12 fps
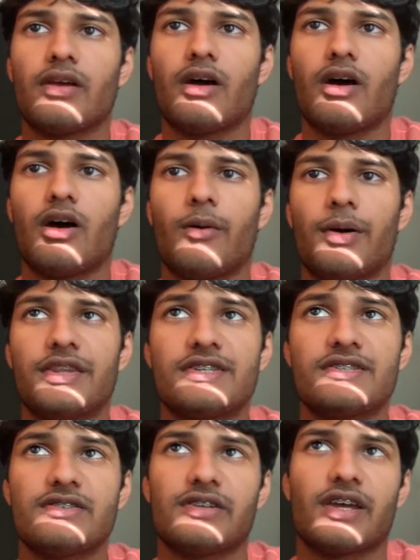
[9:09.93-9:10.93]
And this
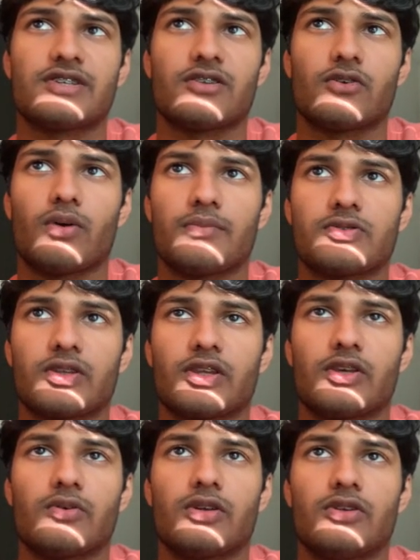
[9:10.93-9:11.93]
is a nice little website that
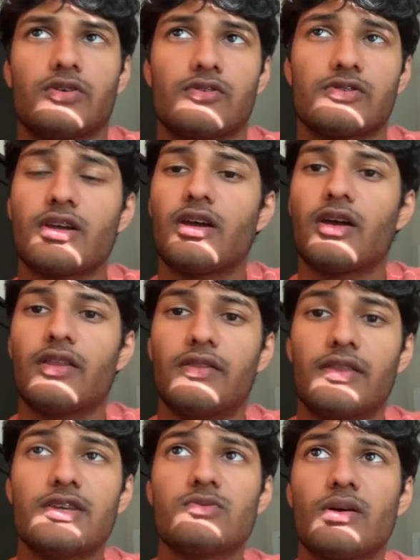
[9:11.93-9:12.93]
you can use.
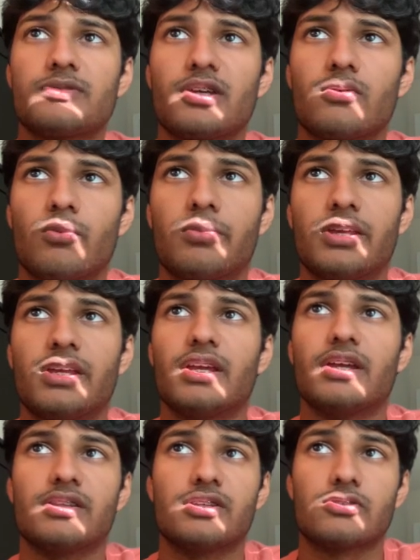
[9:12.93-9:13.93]
This website will be
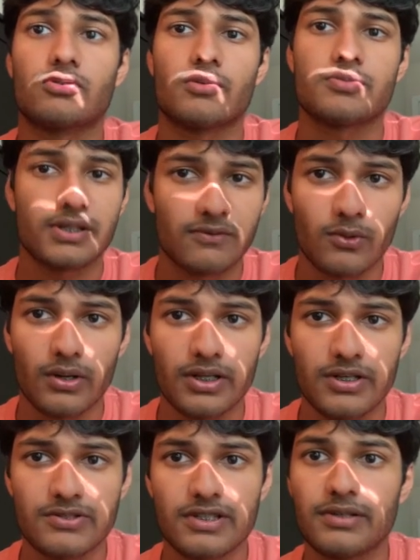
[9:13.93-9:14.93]
in the description if you want
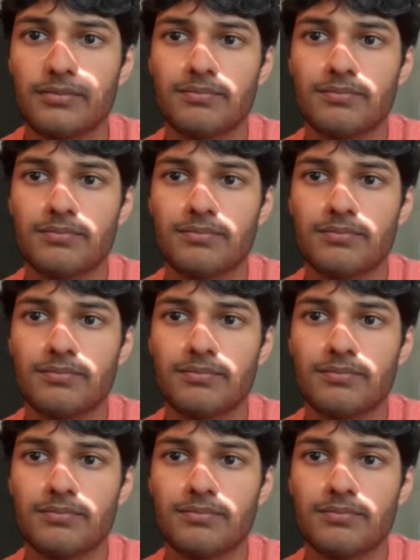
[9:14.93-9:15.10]
to use it.